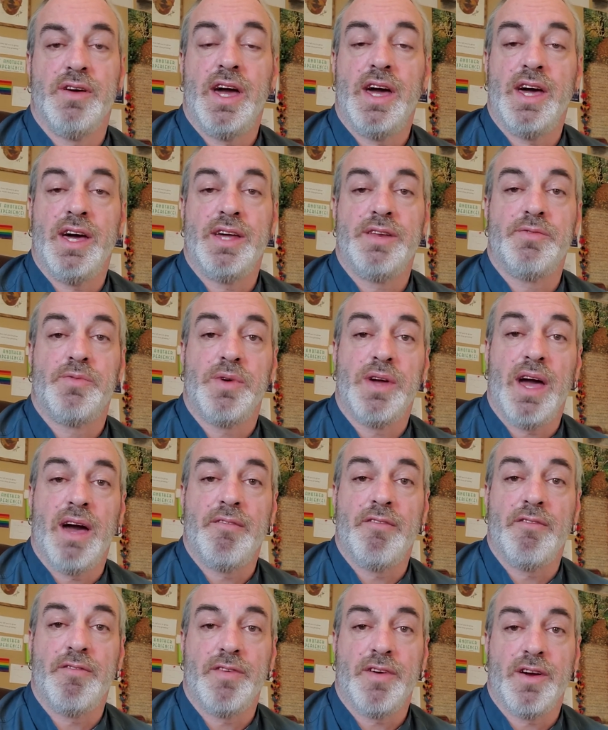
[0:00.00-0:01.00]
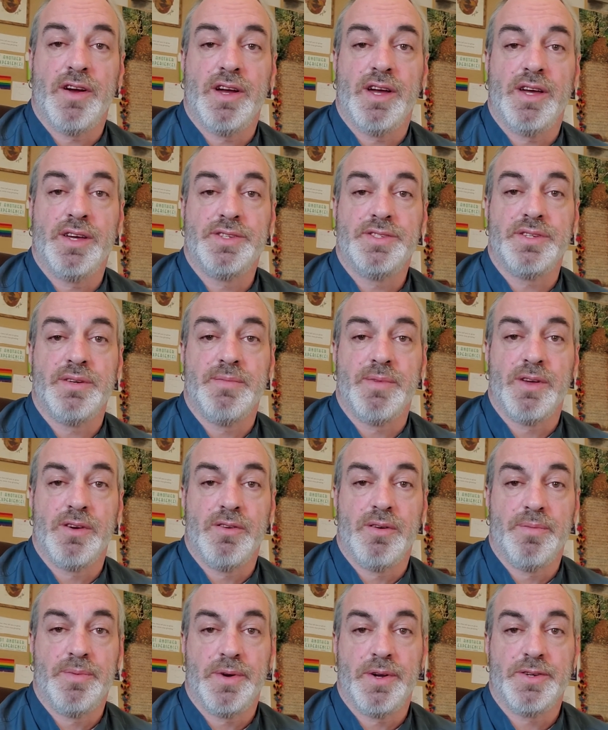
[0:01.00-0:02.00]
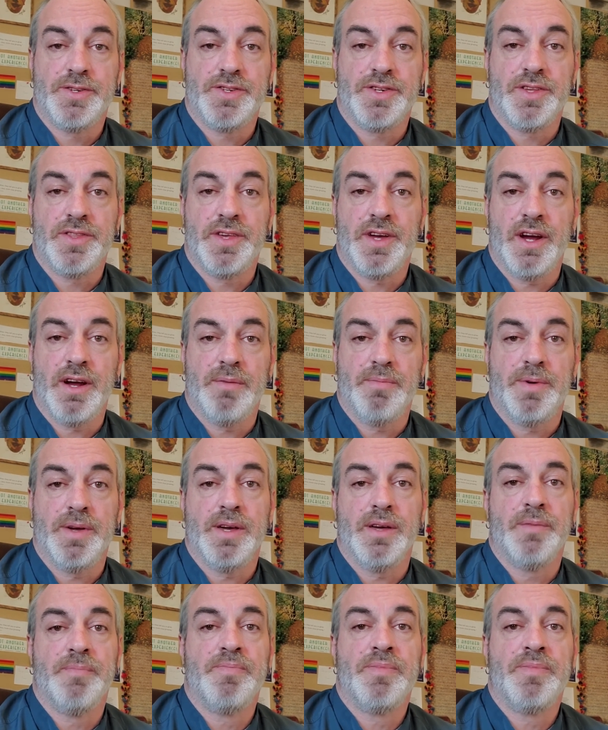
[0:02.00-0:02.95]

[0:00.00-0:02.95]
and we have a very similar approach to therapy.